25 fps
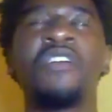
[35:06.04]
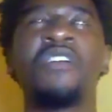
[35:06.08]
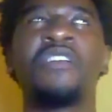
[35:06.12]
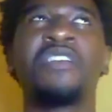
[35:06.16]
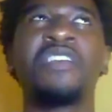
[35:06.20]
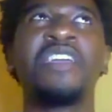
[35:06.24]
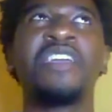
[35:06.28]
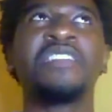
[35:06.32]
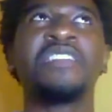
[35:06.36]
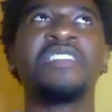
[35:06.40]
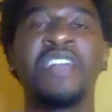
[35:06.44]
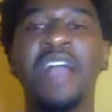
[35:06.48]

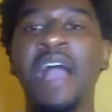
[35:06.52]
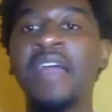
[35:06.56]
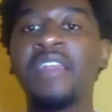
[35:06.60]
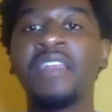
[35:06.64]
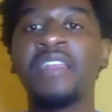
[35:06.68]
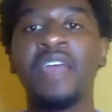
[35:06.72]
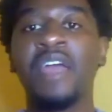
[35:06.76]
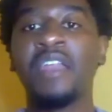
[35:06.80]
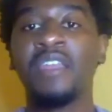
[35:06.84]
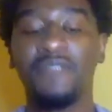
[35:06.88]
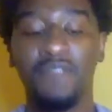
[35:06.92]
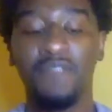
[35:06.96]
It's kind of
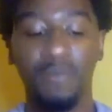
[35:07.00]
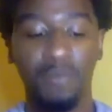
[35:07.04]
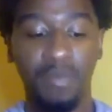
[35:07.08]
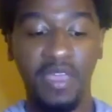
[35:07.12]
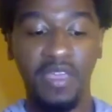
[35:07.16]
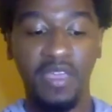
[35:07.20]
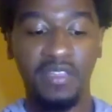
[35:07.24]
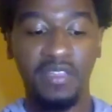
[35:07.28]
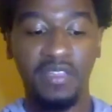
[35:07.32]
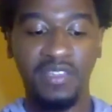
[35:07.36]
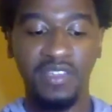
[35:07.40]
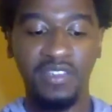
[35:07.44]
not even paying
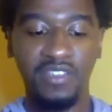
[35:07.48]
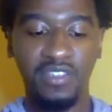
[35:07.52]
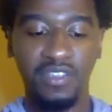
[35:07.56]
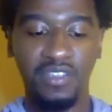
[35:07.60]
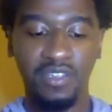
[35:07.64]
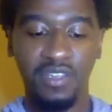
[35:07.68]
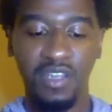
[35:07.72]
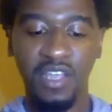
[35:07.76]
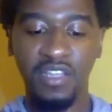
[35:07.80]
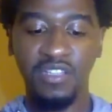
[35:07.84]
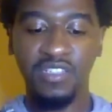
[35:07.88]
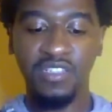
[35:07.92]
attention.
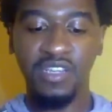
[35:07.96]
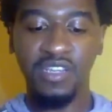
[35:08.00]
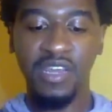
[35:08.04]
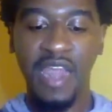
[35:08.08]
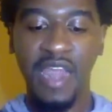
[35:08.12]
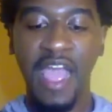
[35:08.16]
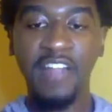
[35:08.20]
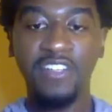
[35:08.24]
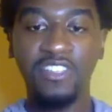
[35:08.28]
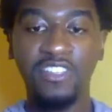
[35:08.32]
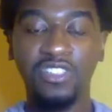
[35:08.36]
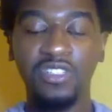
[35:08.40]
It's
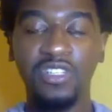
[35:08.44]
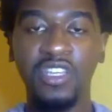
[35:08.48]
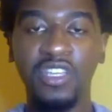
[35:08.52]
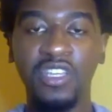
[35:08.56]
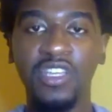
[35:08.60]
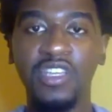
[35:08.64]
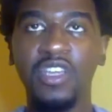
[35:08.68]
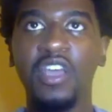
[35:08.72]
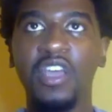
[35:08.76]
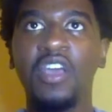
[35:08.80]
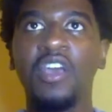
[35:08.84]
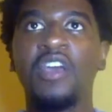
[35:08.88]
naturally.